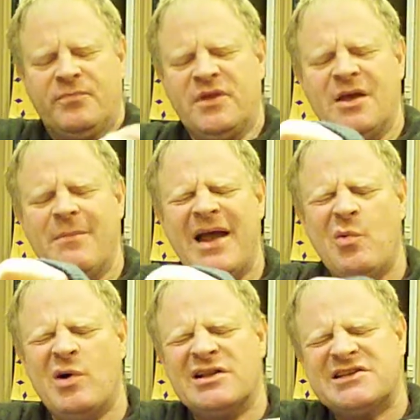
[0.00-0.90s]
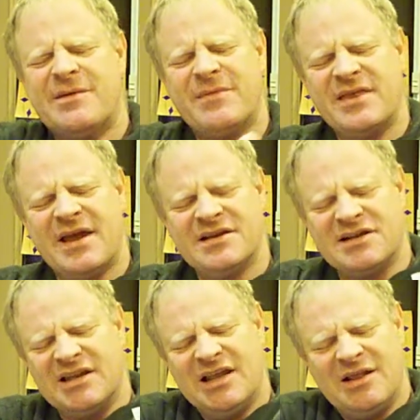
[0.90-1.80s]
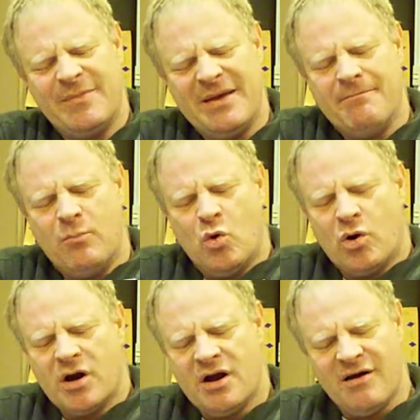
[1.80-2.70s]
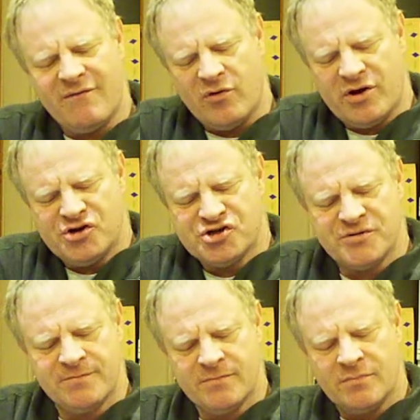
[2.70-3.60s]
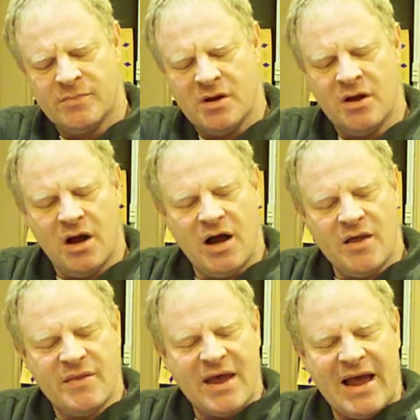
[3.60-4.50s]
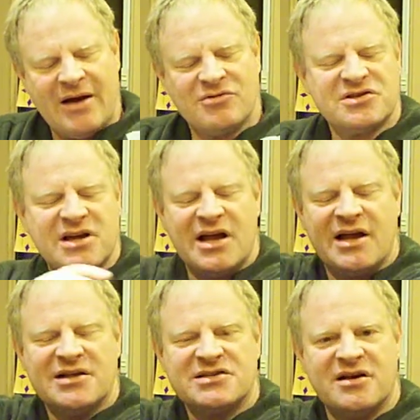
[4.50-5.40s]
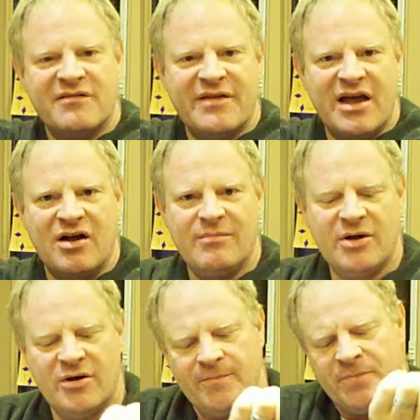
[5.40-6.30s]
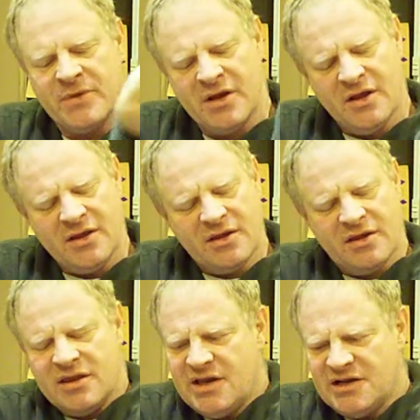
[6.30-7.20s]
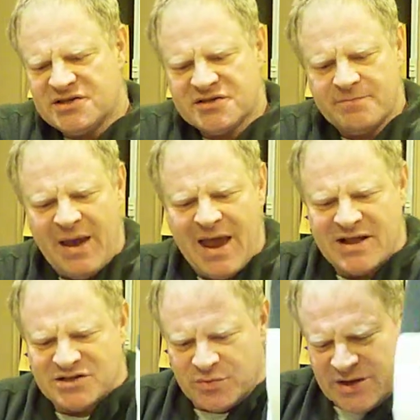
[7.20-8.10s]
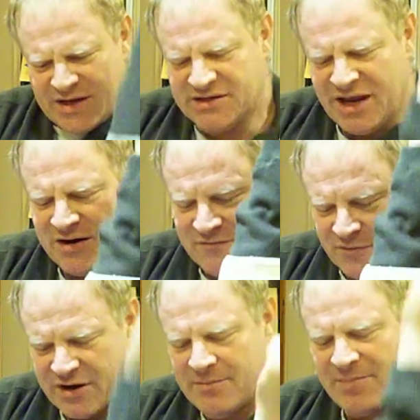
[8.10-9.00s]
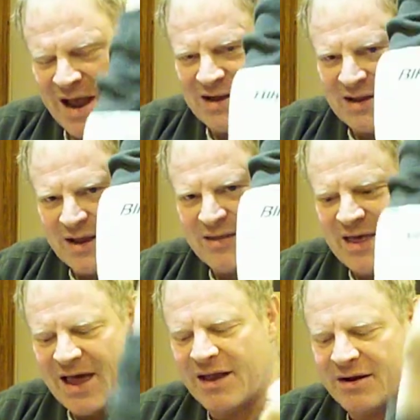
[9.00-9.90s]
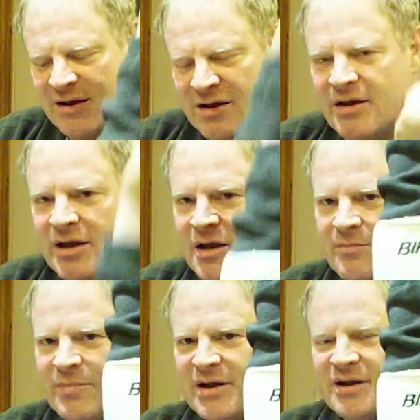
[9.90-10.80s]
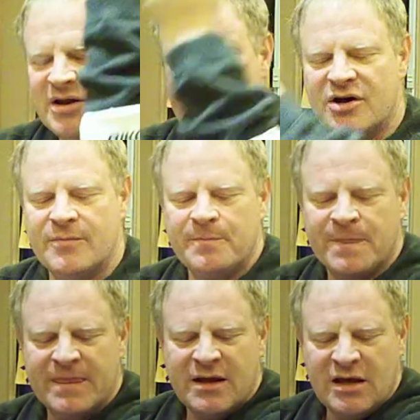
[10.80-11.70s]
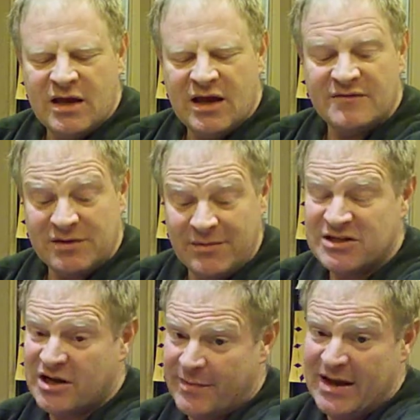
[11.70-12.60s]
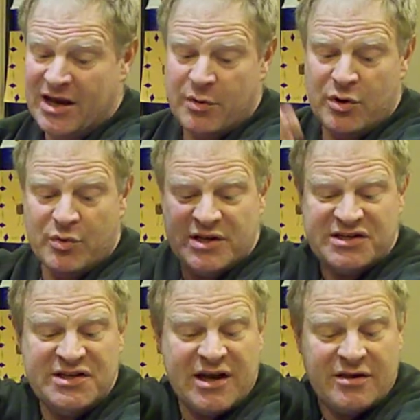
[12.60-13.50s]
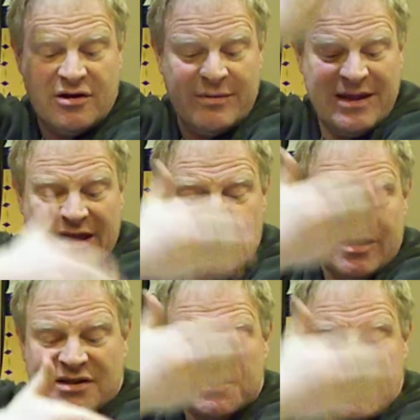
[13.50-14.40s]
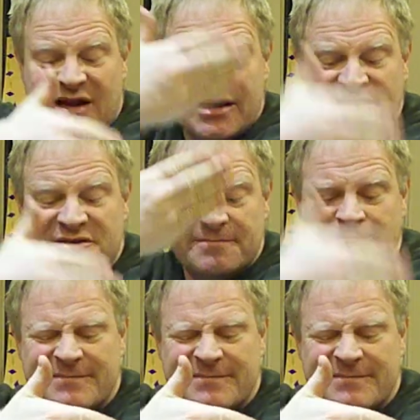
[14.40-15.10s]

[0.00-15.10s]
You might want something that has a little bit more coverage on the outsides of the elbow. These pads are really intended for an impact like that. But, if someone's going to be hitting you with a stick, they're going to be getting you on the sides.